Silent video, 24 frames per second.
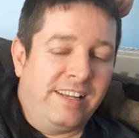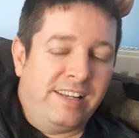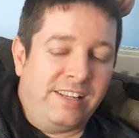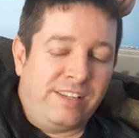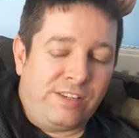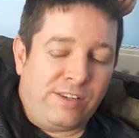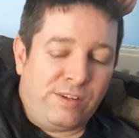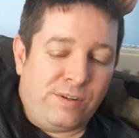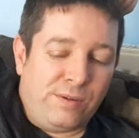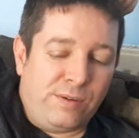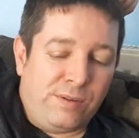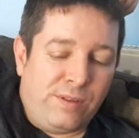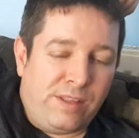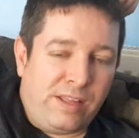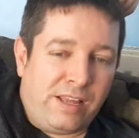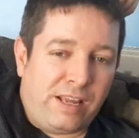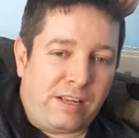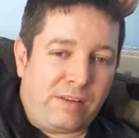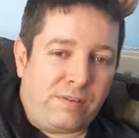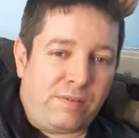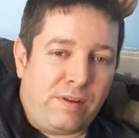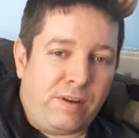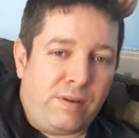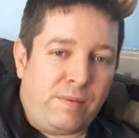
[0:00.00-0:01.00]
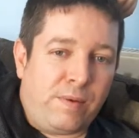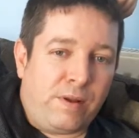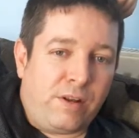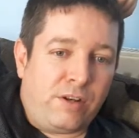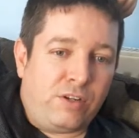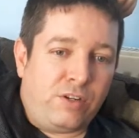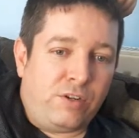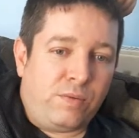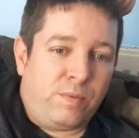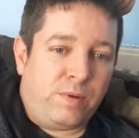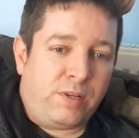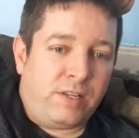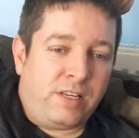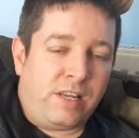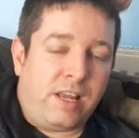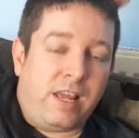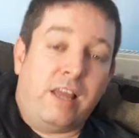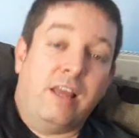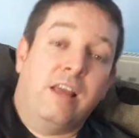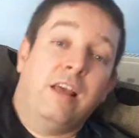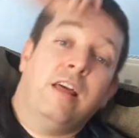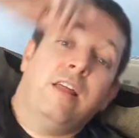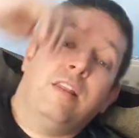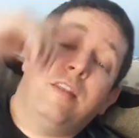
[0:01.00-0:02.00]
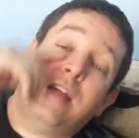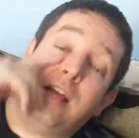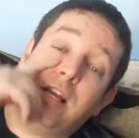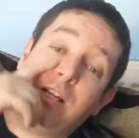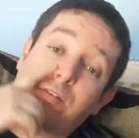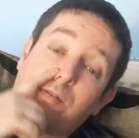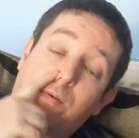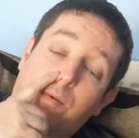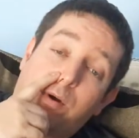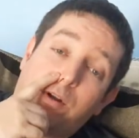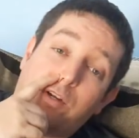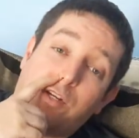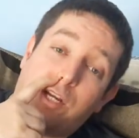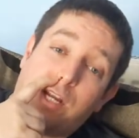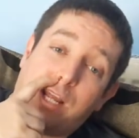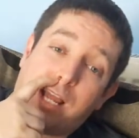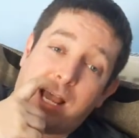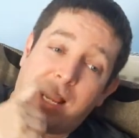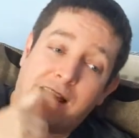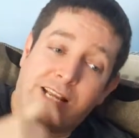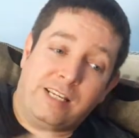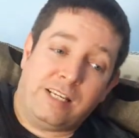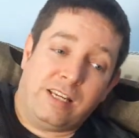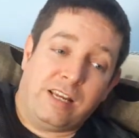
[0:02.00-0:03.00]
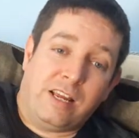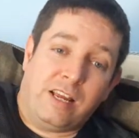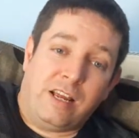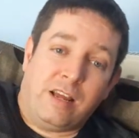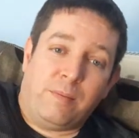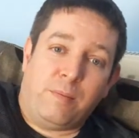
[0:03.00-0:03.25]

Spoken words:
So thanks very much. But thanks for watching, guys.